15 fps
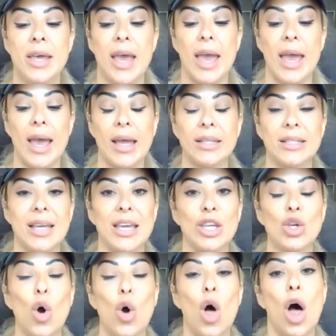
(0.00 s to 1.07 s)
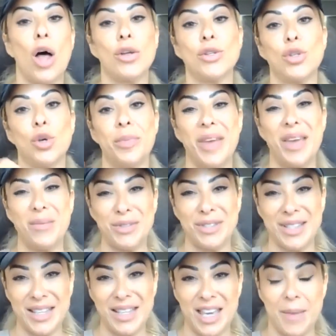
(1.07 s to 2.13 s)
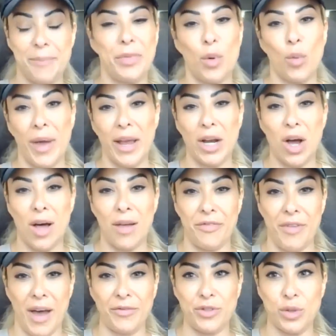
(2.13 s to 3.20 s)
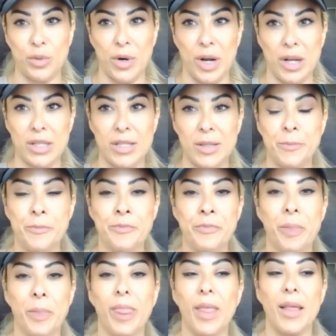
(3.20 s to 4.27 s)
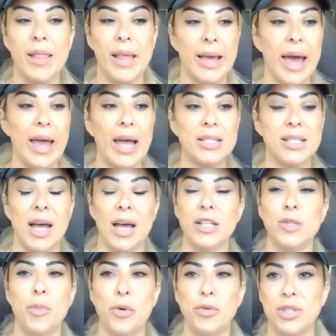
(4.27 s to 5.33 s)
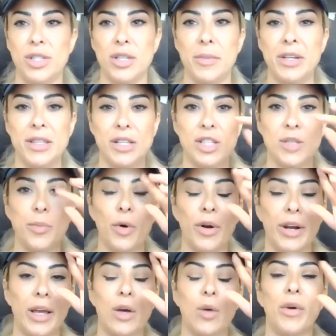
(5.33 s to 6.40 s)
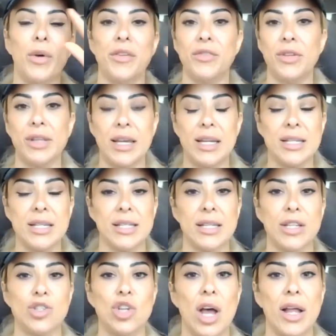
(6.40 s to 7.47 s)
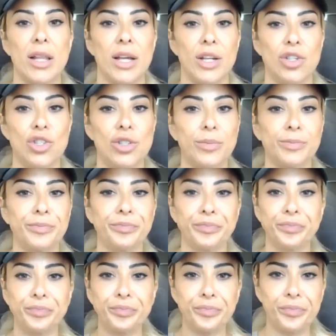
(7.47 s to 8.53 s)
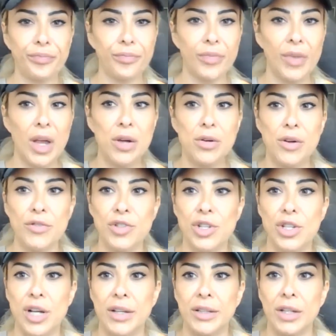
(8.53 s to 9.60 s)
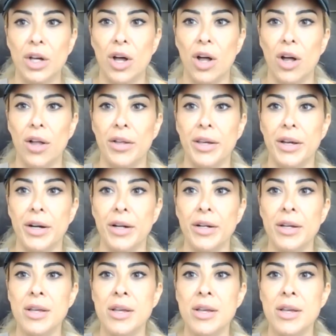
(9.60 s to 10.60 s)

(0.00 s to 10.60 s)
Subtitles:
And you'll also be able to keep the weight off afterwards. Like I spoke to somebody this morning, one of you ladies in the challenge. I don't know if she's on the call here.